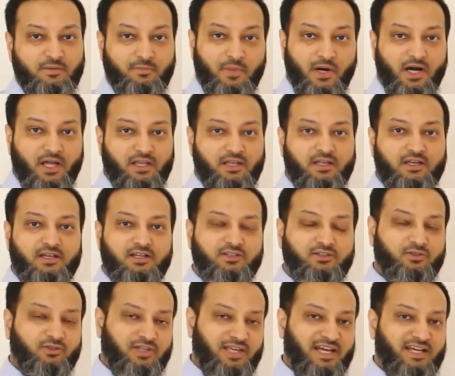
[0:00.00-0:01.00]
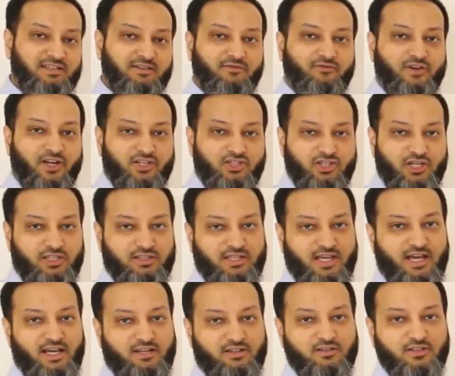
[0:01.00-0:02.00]
But you can't differentiate
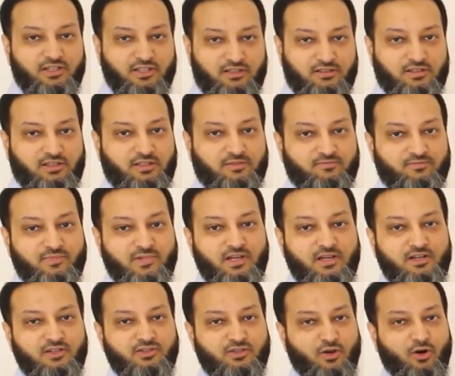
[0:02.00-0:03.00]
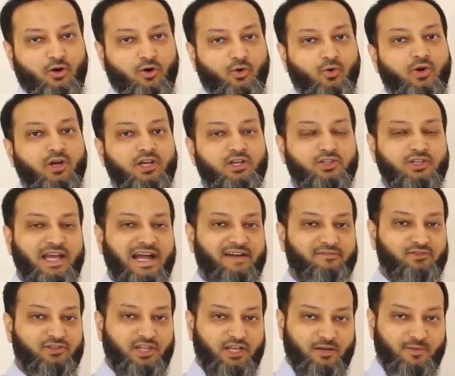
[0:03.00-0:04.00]
that clinically, so you
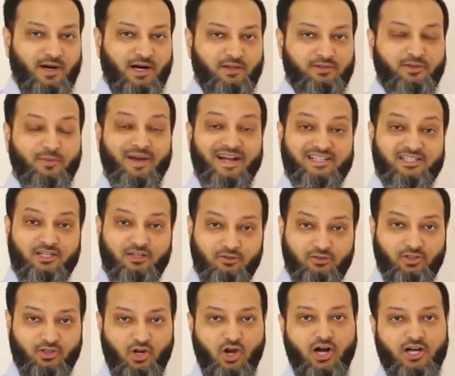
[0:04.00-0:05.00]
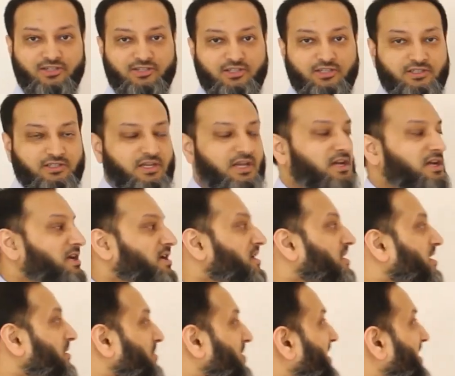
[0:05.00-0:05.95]
have to think about the bacterial causes in